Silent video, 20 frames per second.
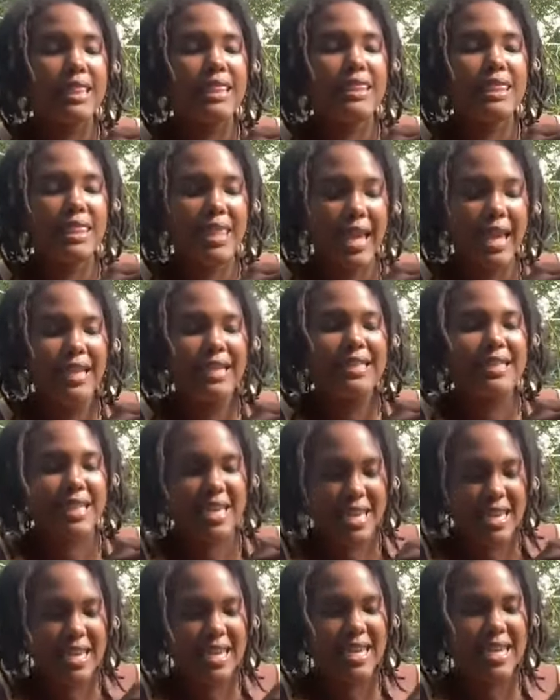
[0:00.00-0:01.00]

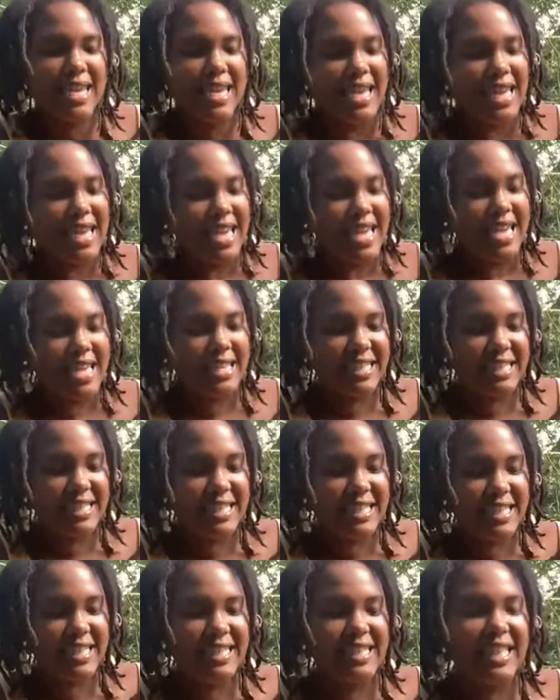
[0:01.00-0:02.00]
cathecting
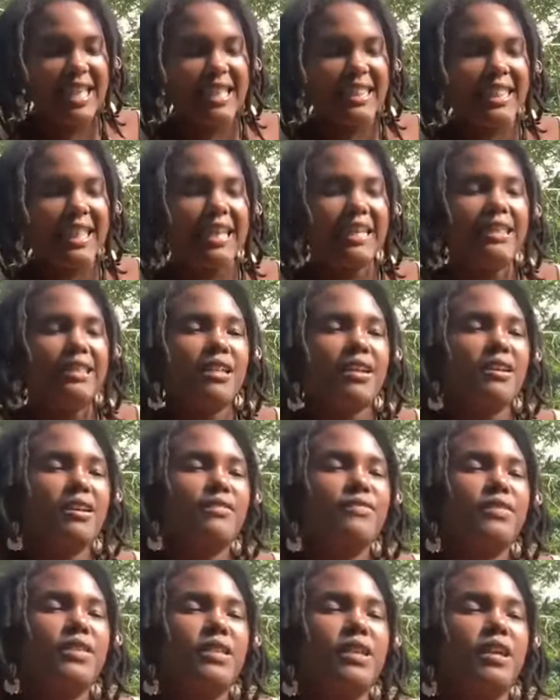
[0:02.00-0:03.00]
insist that they
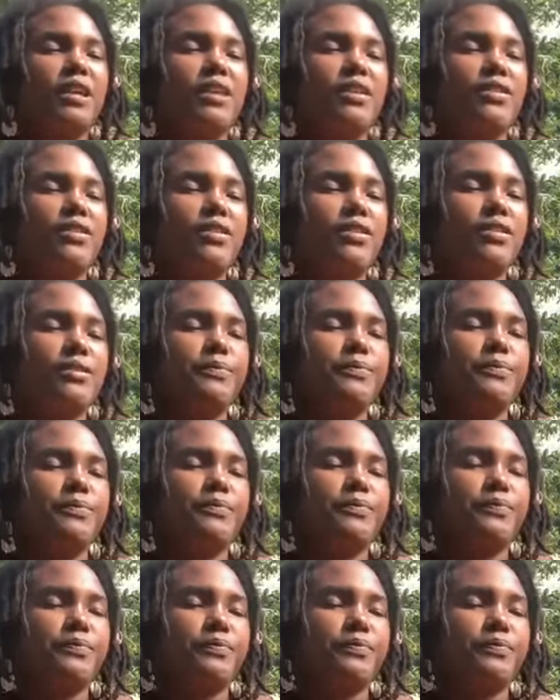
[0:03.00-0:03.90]
love the other.